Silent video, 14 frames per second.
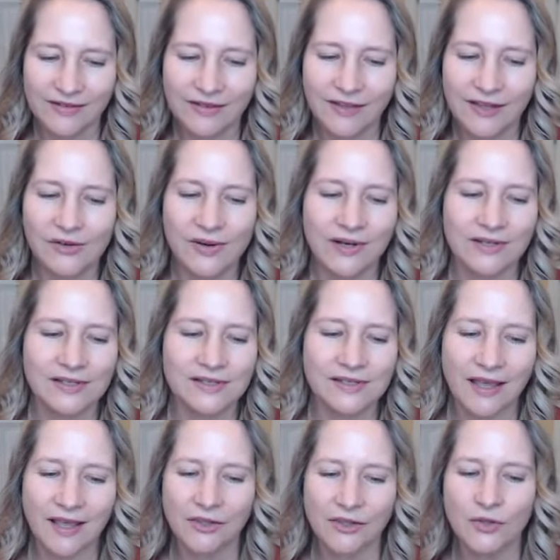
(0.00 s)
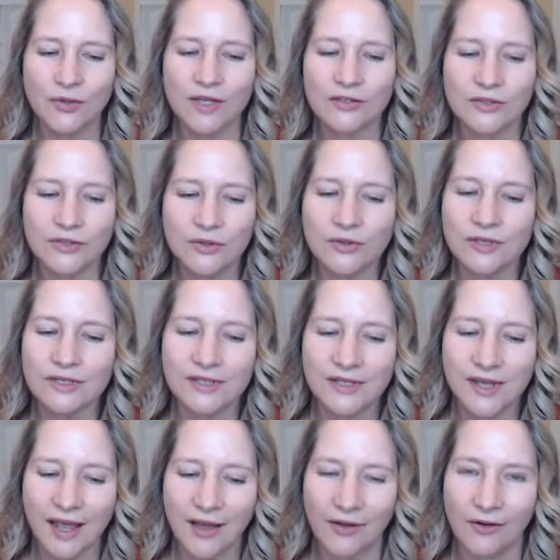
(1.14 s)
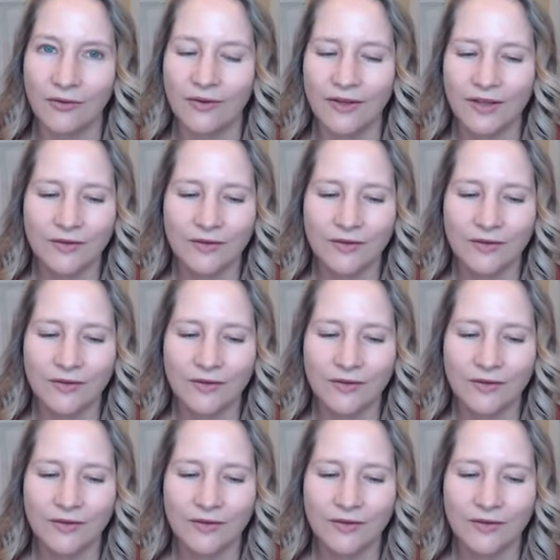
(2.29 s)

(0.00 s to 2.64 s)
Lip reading: They go on to say, you can do this now.